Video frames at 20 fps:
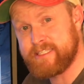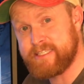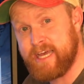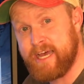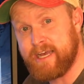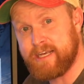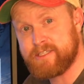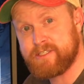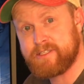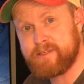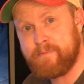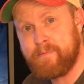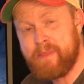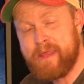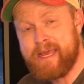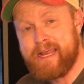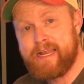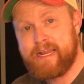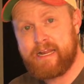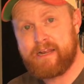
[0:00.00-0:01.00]
X.
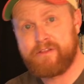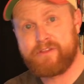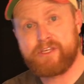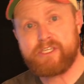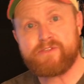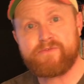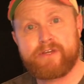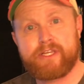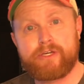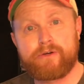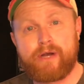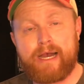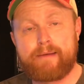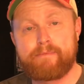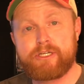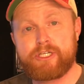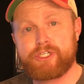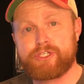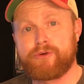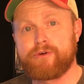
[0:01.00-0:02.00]
And in this video, I'm
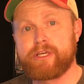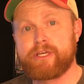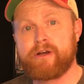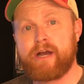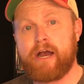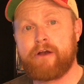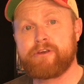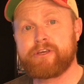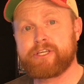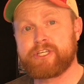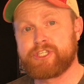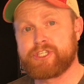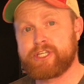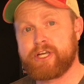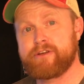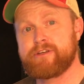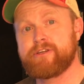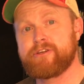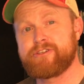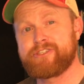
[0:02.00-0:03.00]
going to show you how you can
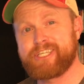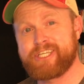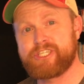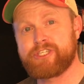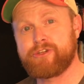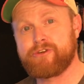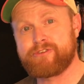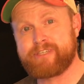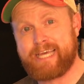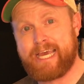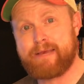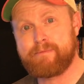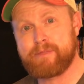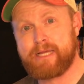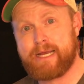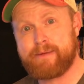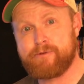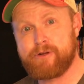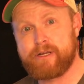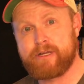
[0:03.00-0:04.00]
share your digital game
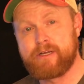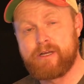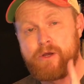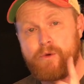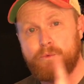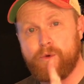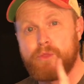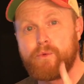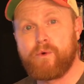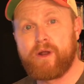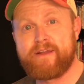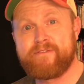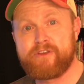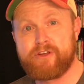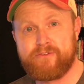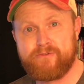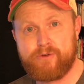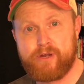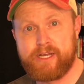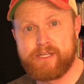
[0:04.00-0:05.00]
library with one of your
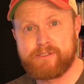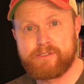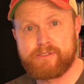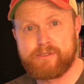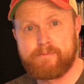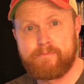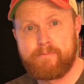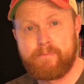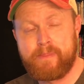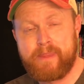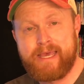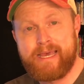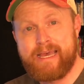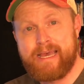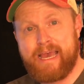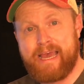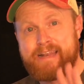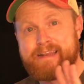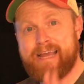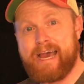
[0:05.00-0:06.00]
friends.
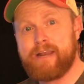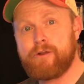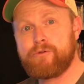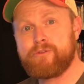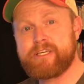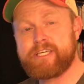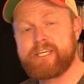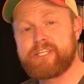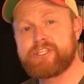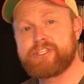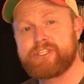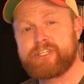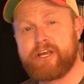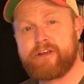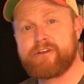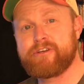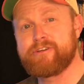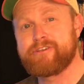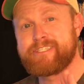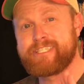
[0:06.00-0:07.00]
And not only can you share
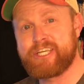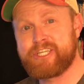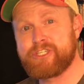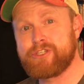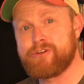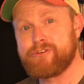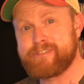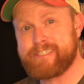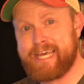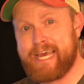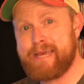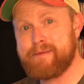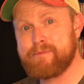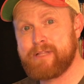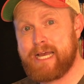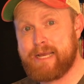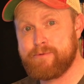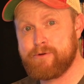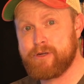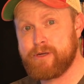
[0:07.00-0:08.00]
your digital game
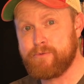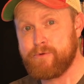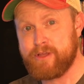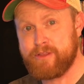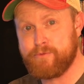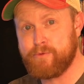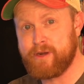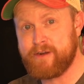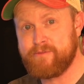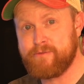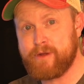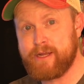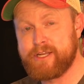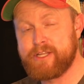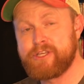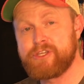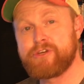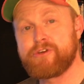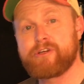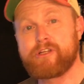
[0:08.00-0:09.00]
library with one friend,
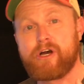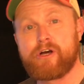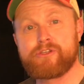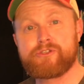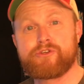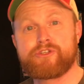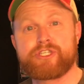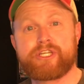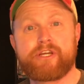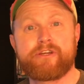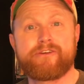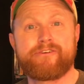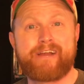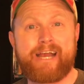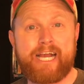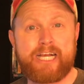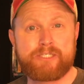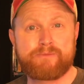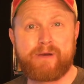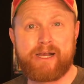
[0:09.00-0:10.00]
you can also share your
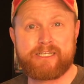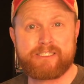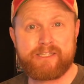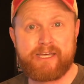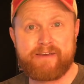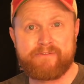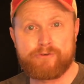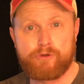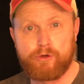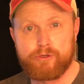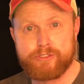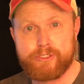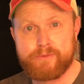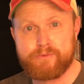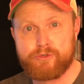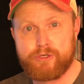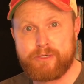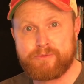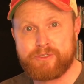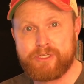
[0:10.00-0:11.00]
Xbox Live Gold
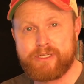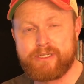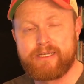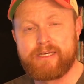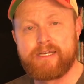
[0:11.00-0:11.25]
subscription